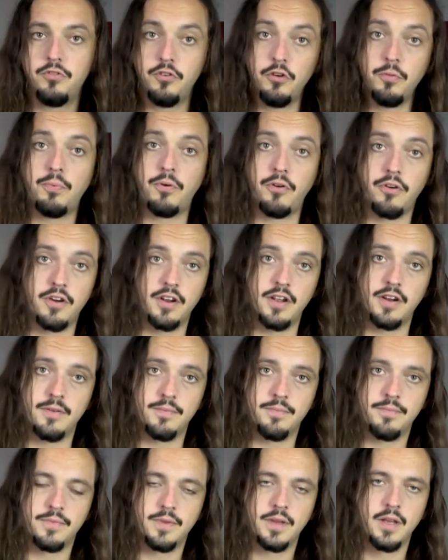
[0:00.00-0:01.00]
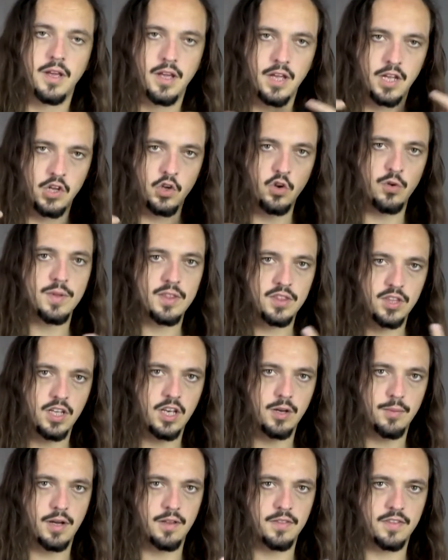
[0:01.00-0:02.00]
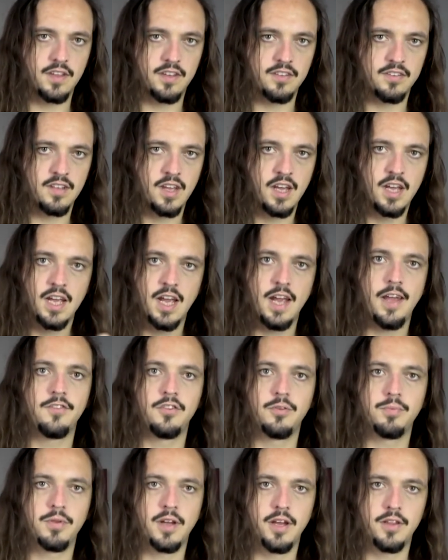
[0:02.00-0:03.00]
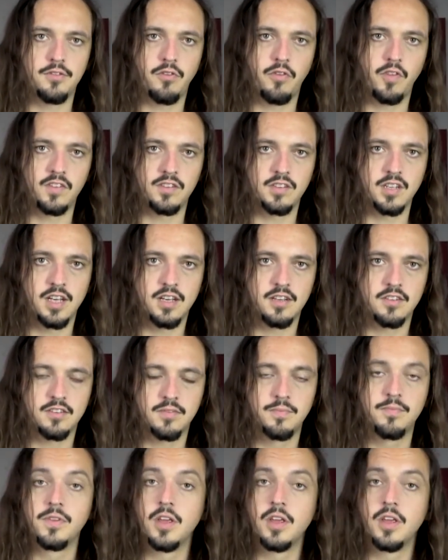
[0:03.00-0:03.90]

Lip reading: you put it in? You want to be thinking about this as you're playing through these licks.